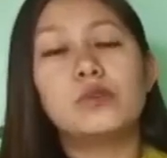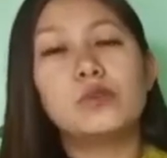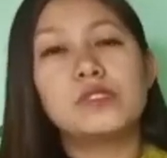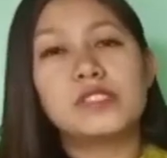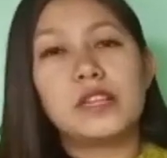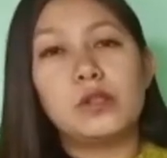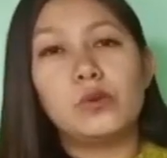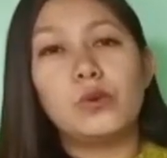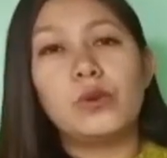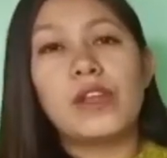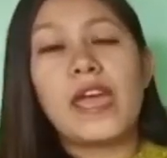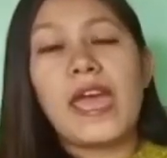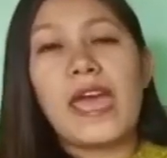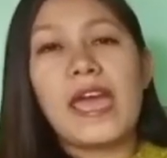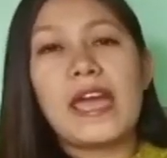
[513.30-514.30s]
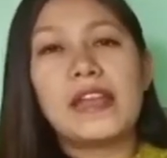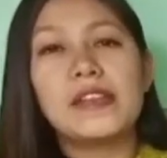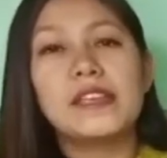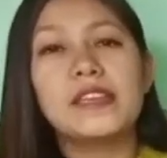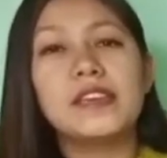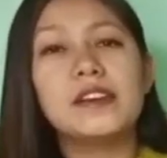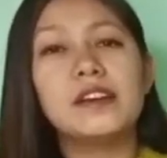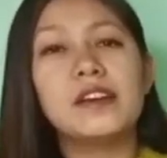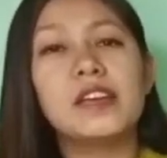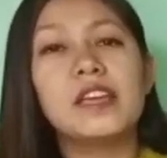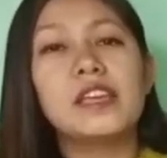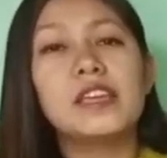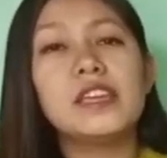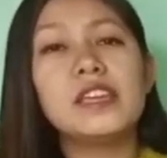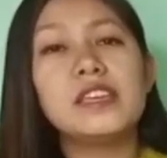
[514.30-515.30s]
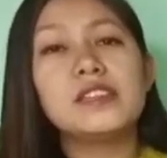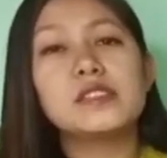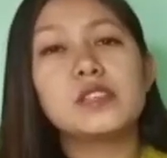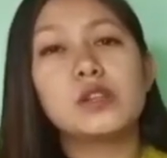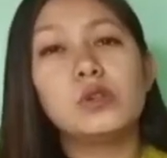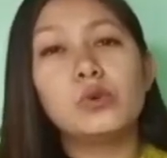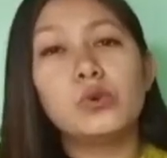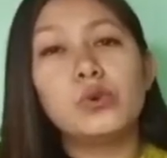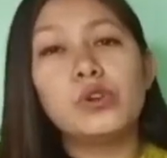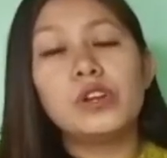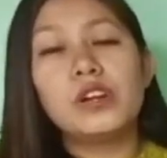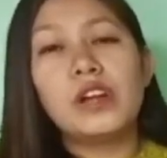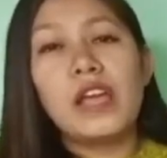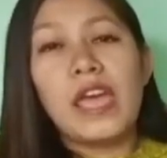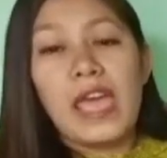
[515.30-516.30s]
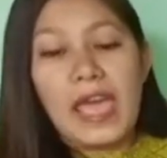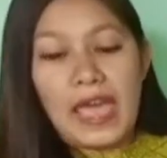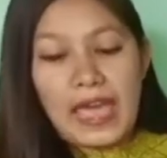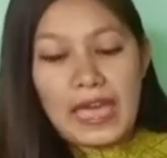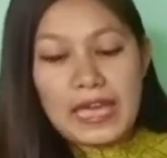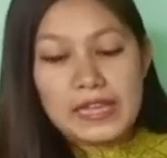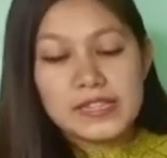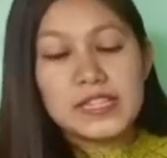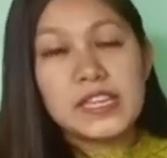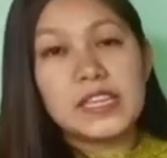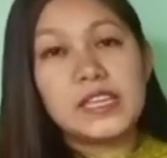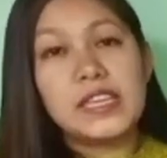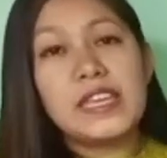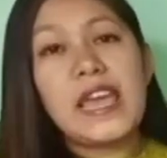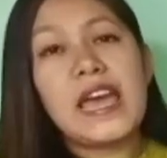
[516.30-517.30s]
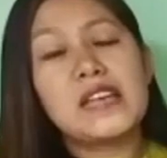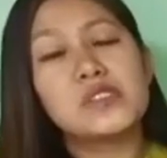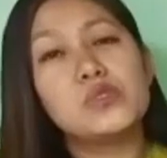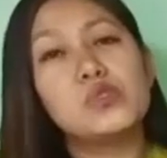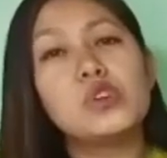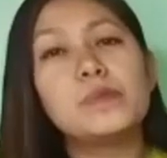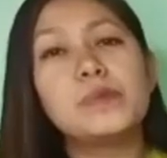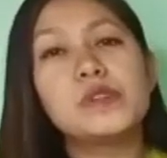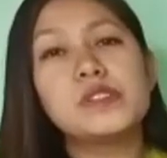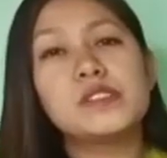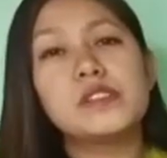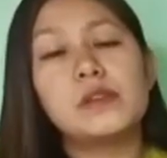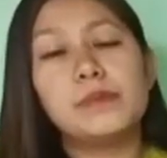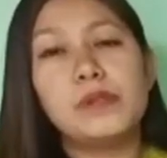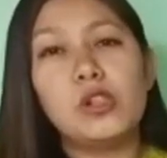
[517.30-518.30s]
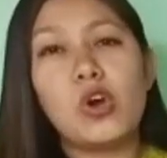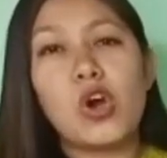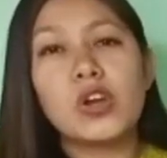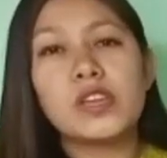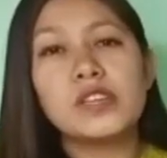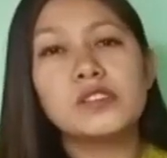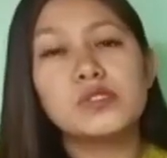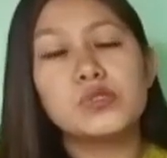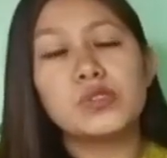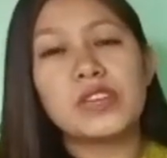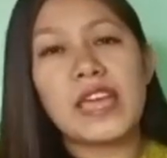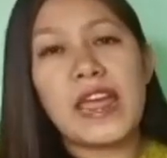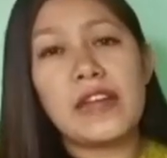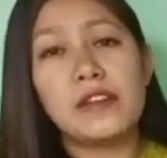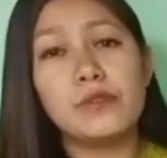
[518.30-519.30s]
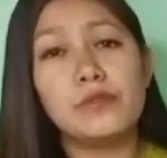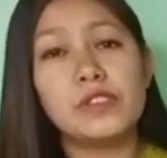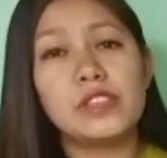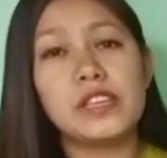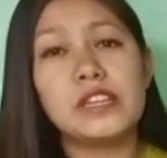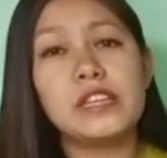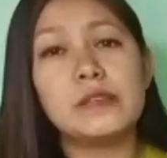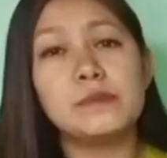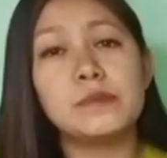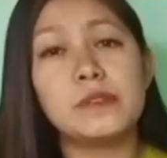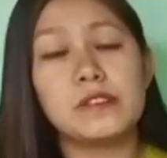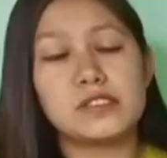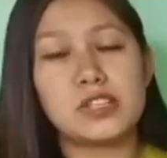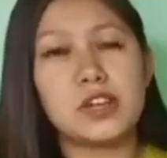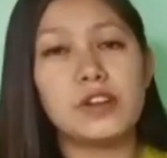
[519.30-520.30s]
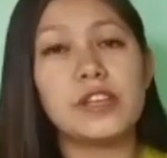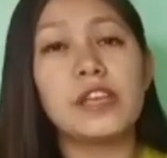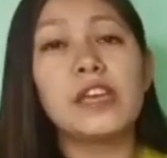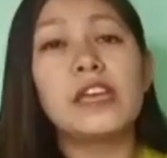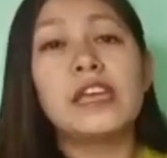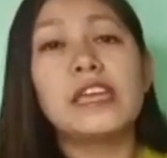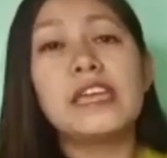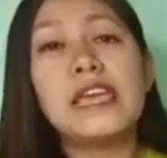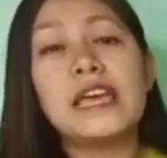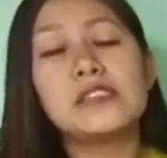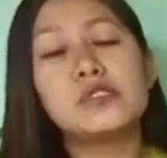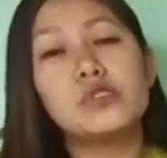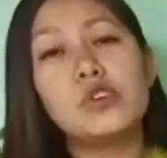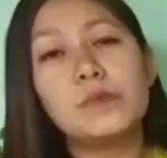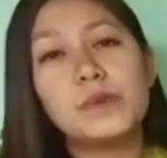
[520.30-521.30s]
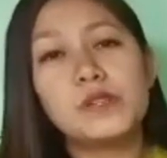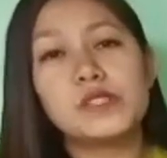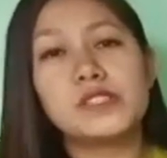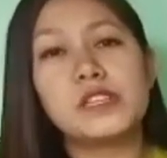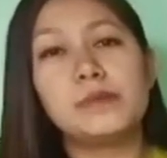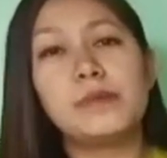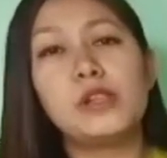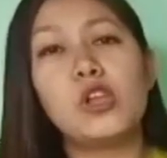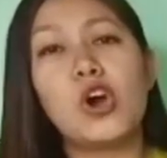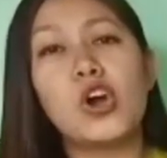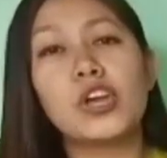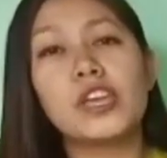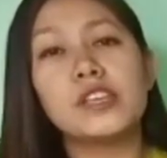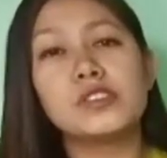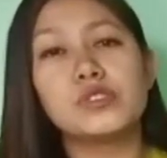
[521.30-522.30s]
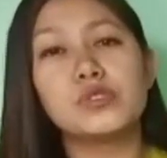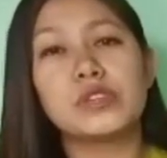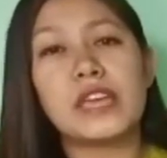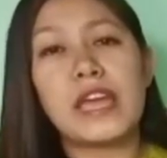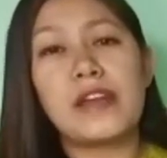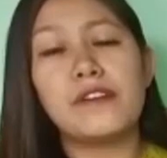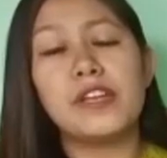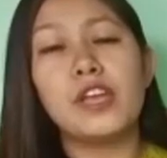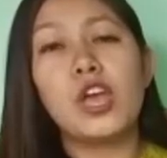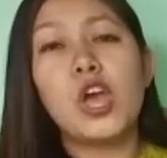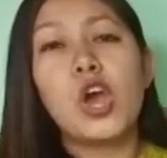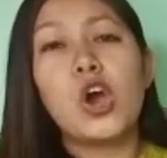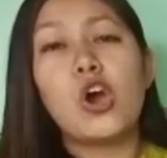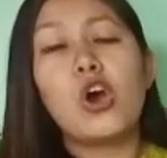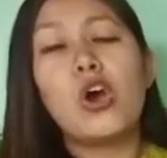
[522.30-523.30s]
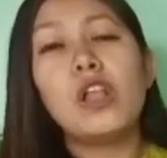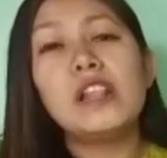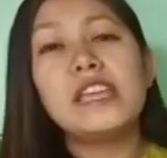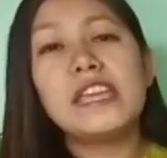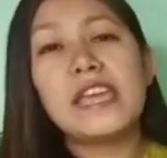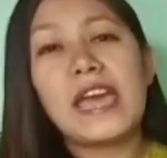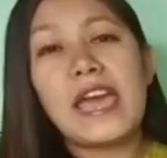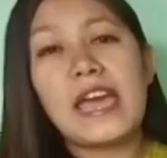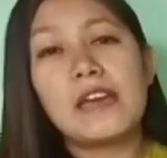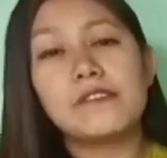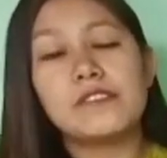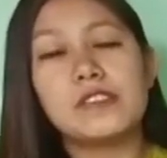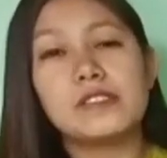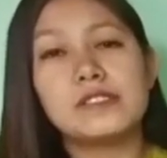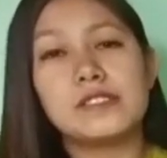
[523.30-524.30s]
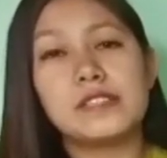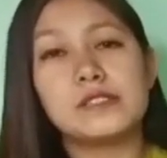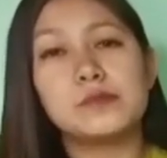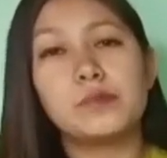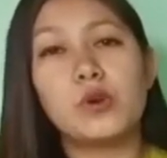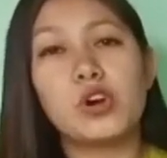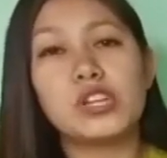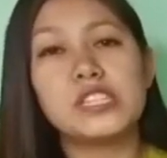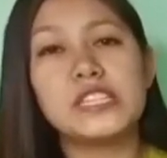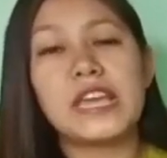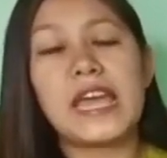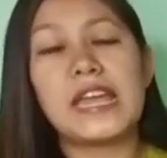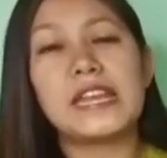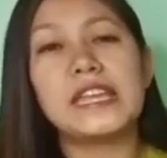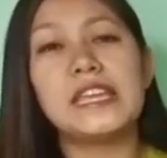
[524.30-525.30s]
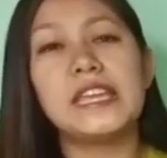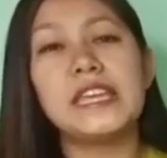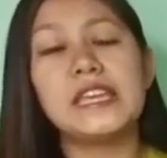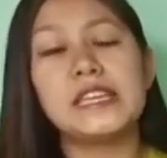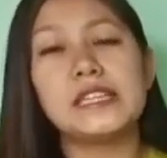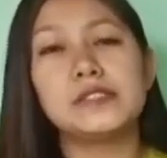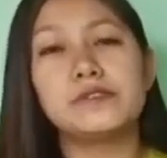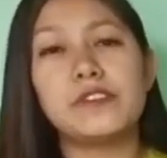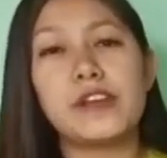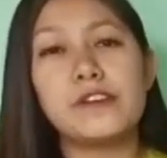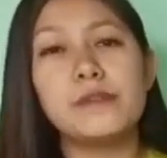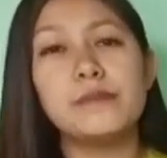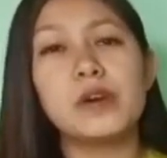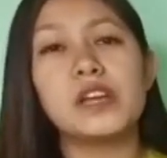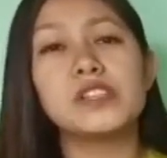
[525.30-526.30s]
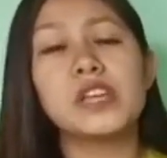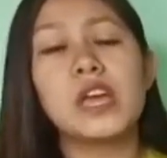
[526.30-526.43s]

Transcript: alone. And here he is a loner, and he has no personal belongings to carry within him. He has no personal belongings to carry. All he have is his body, and he is very much